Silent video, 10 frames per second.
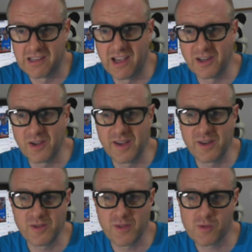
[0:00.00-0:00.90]
I
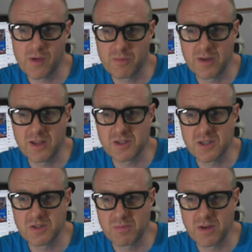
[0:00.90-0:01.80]
don't know the correct
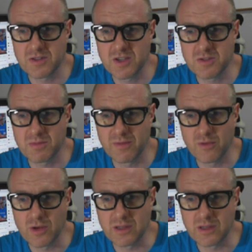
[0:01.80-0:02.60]
pronunciation, but I'm very